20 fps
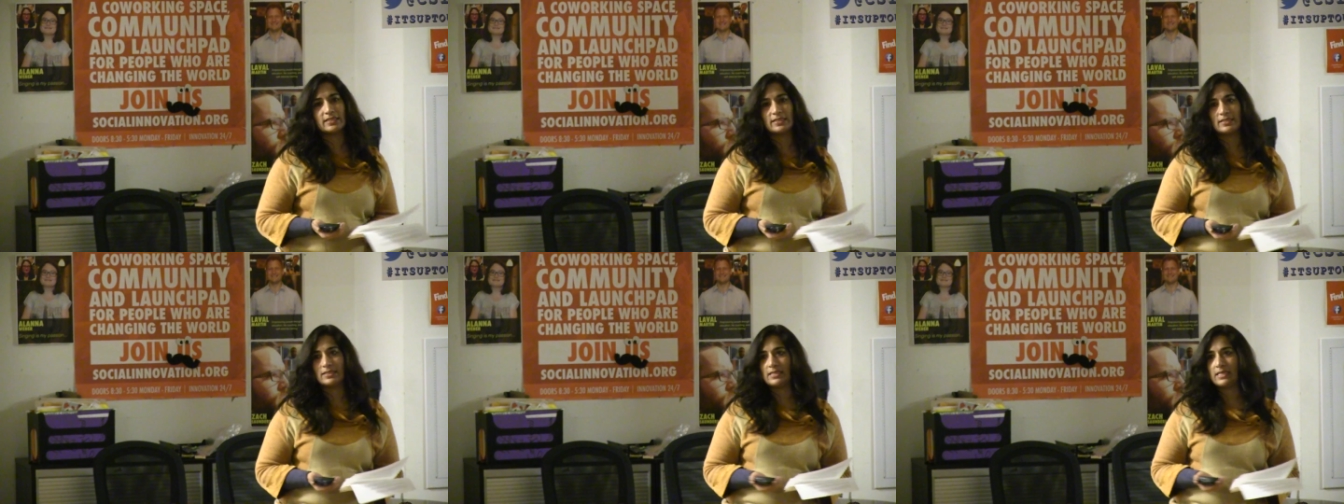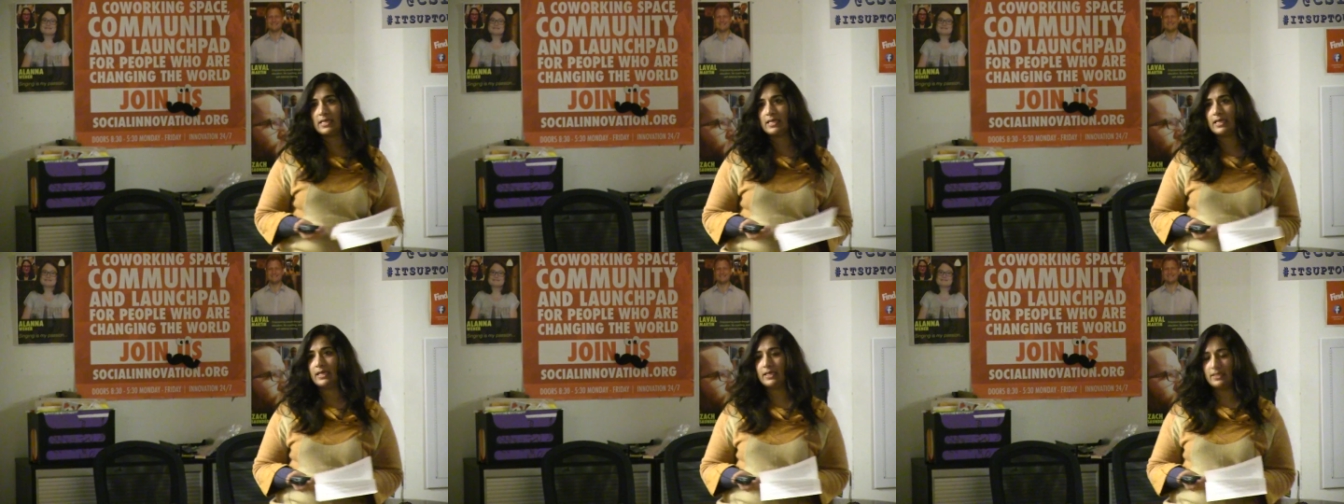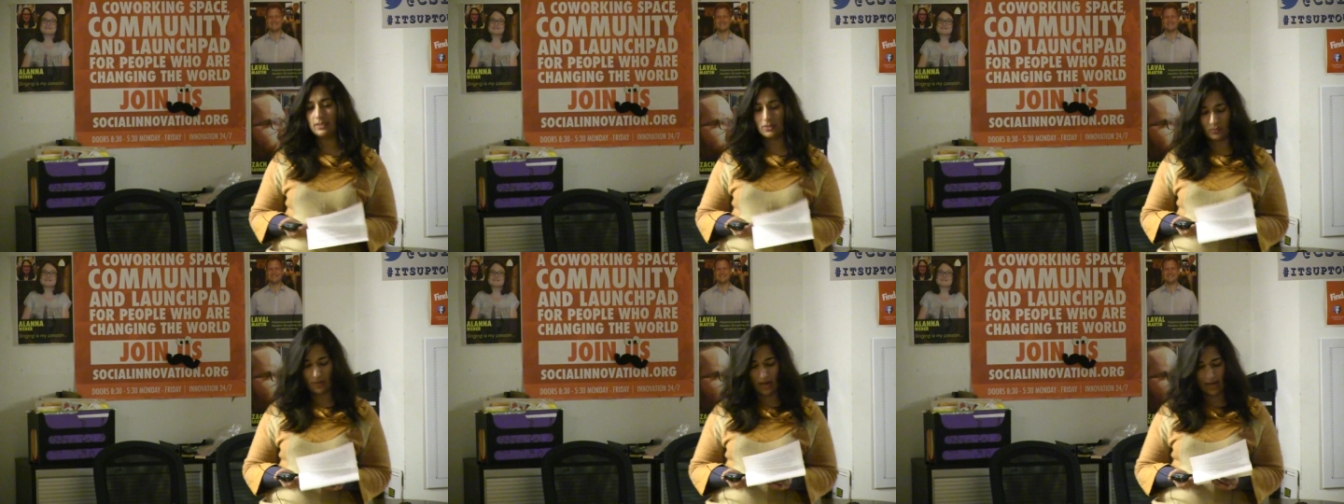to see
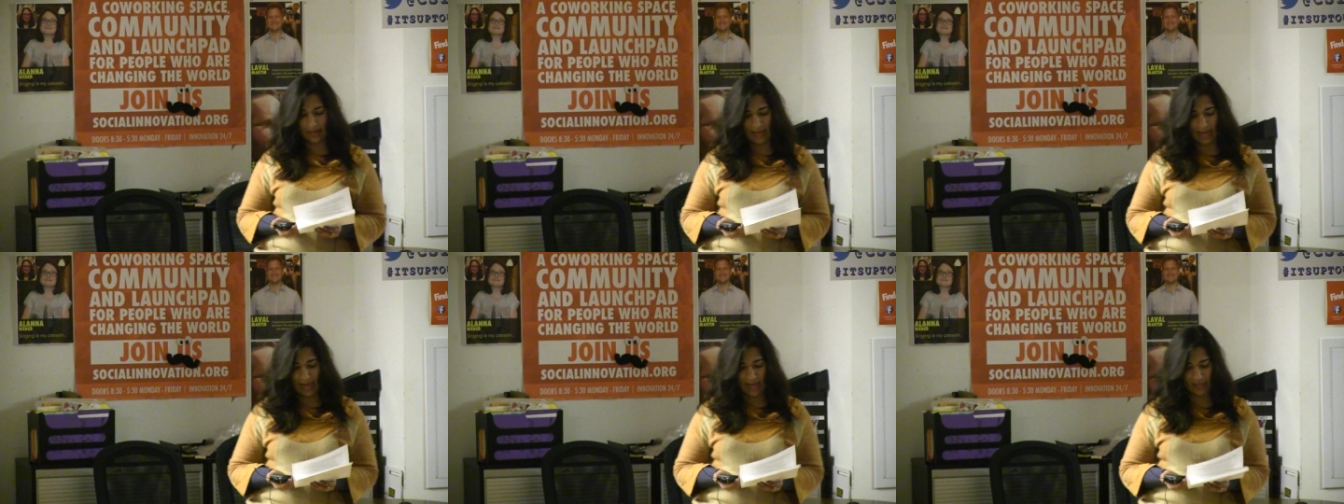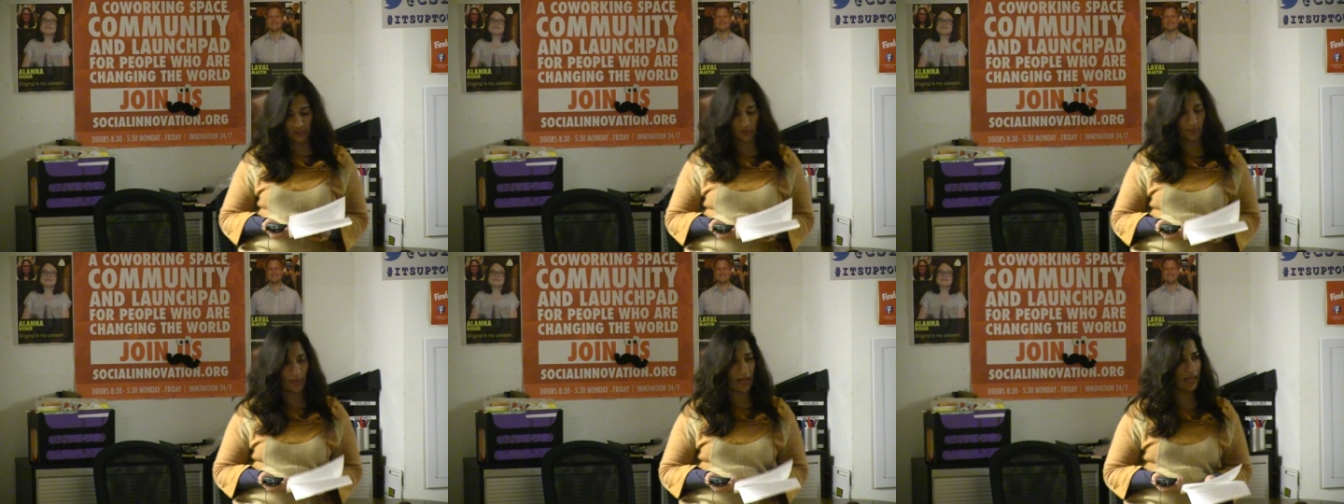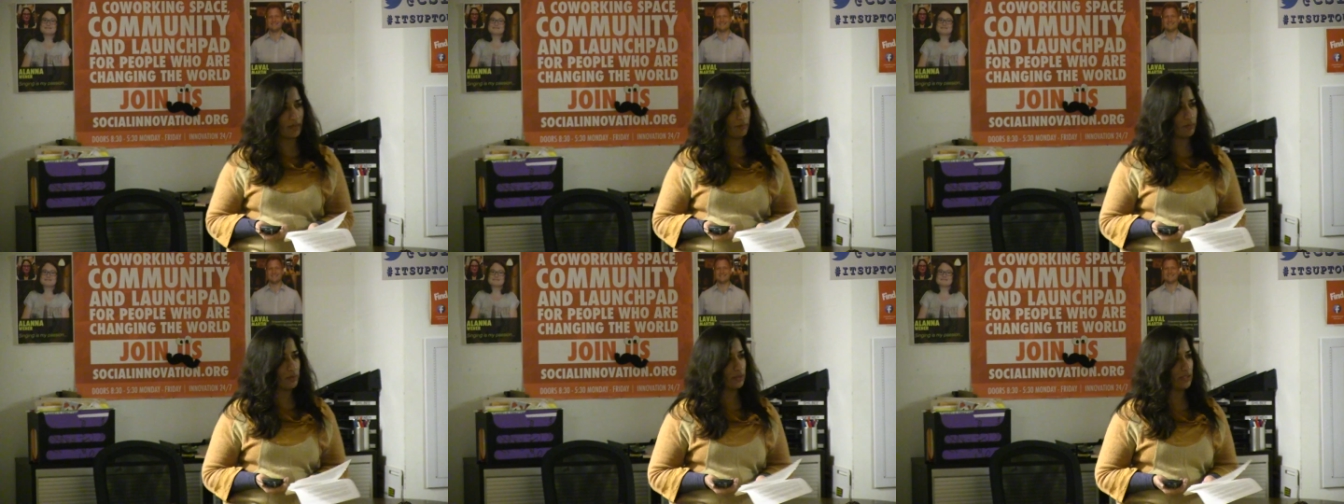his red
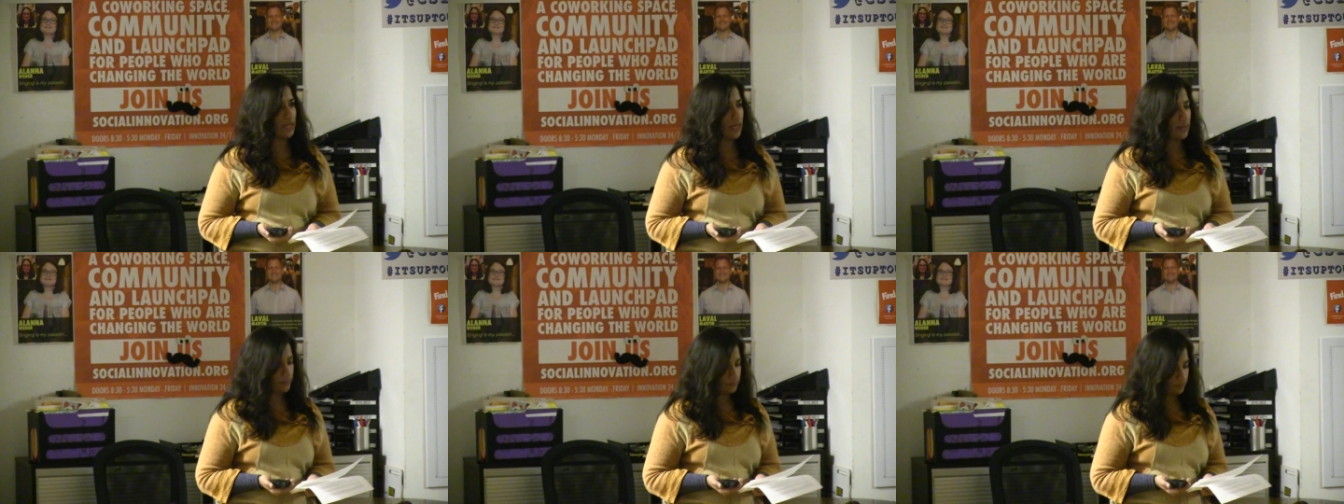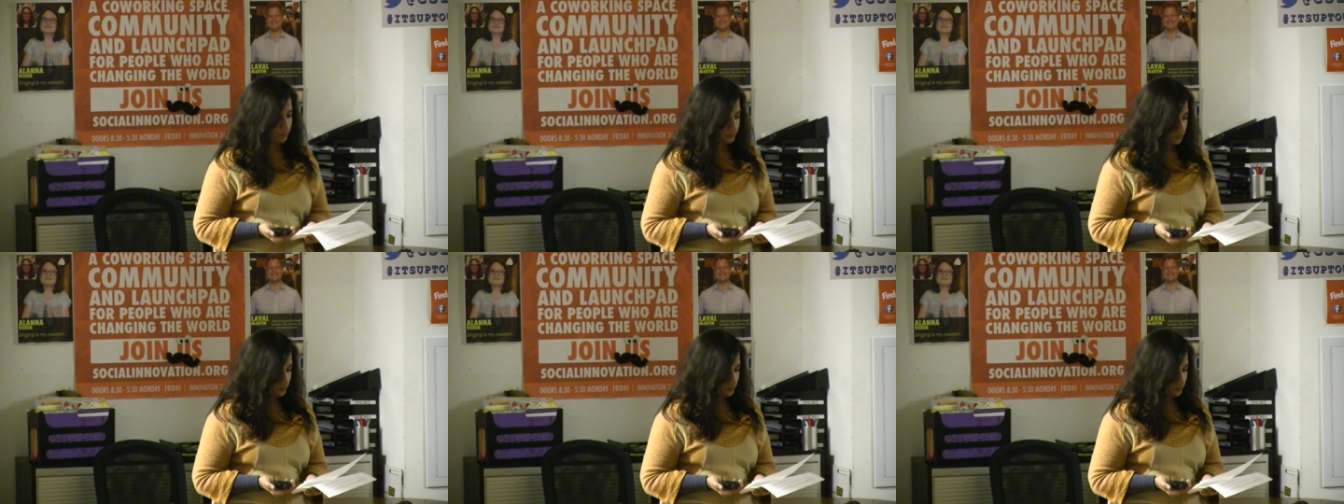hatchback pull up.